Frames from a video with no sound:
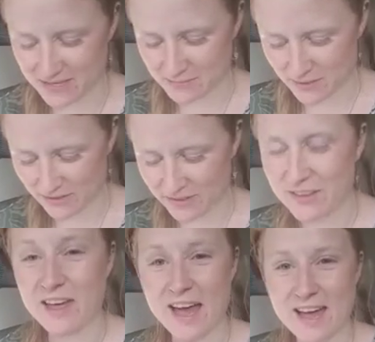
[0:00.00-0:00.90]
this
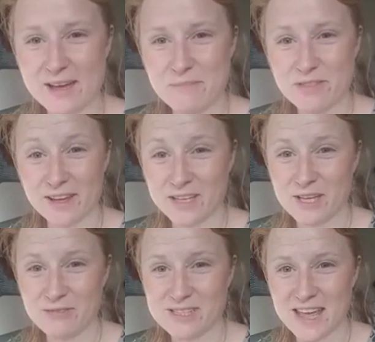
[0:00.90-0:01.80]
month. Thank
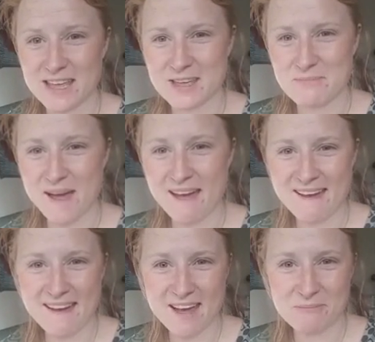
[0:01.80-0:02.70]
you for taking
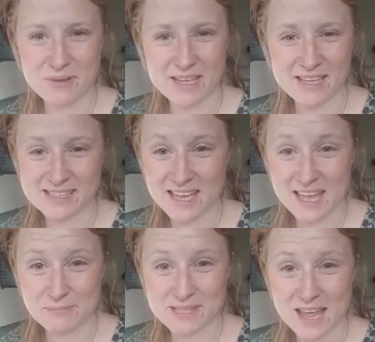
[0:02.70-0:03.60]
part, and please
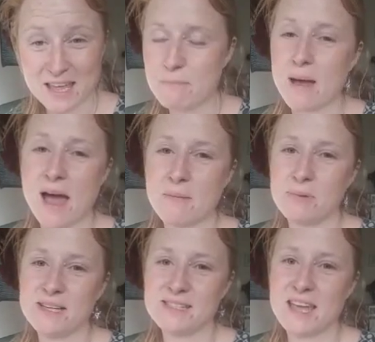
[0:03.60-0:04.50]
keep taking part.
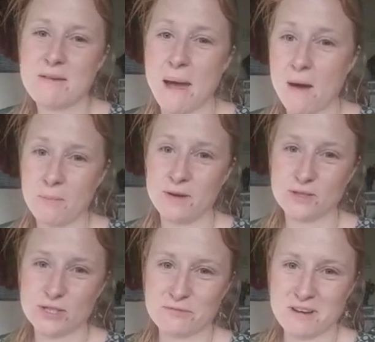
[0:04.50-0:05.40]
Please keep helping
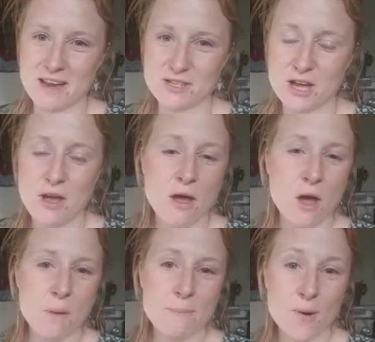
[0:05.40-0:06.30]
us to reach
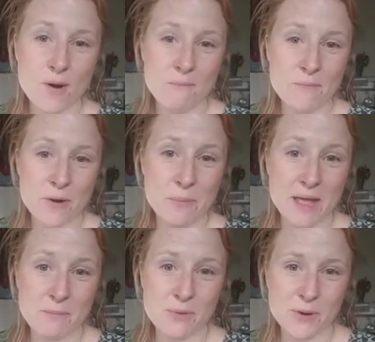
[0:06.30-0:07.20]
more and more
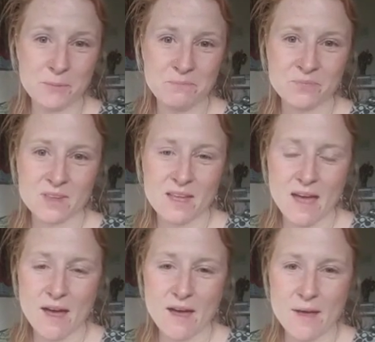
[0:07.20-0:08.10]
people,
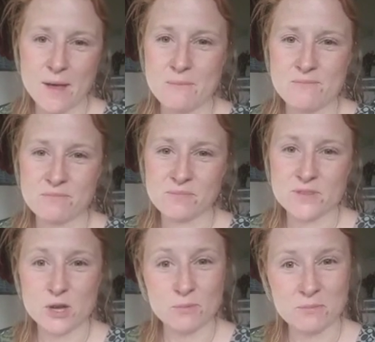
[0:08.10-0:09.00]

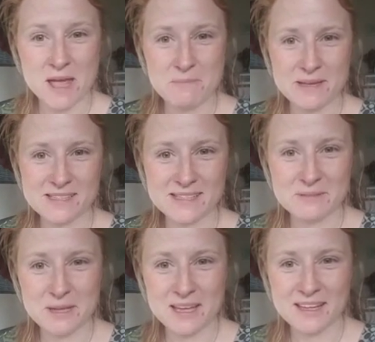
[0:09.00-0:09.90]
so more babies
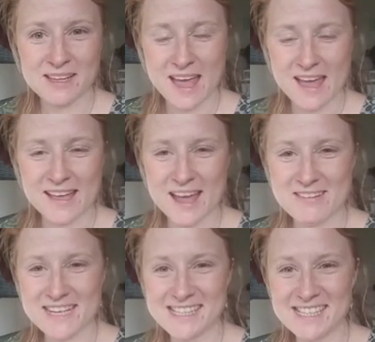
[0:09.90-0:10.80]
can be
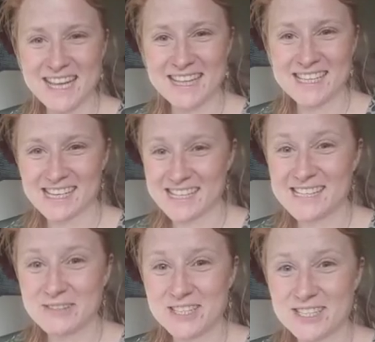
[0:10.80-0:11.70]
carried in
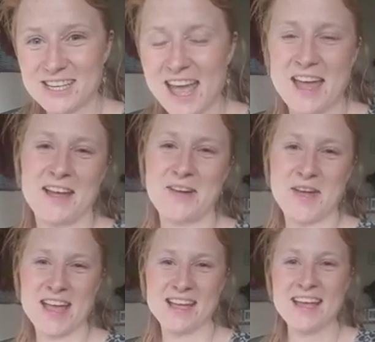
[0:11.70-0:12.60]
slings, which, yeah,
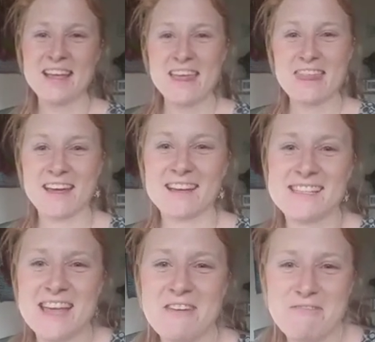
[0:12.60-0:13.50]
okay.
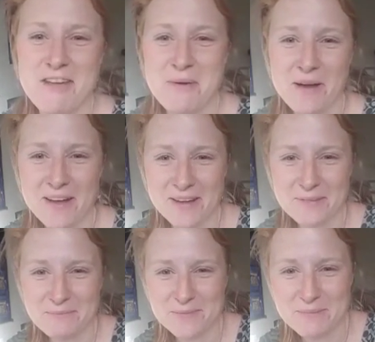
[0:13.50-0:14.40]
Thanks
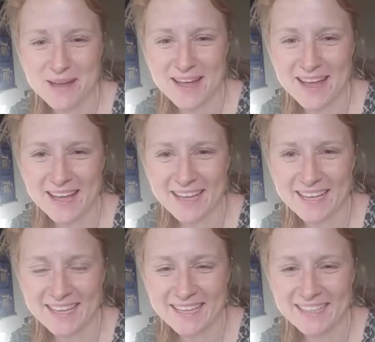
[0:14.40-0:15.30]
everyone. Bye
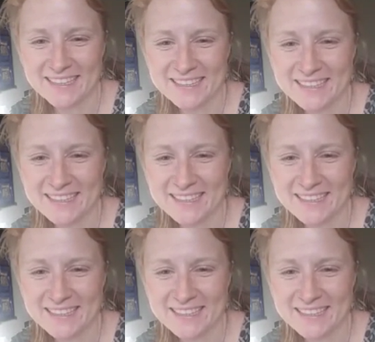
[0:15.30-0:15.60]
bye.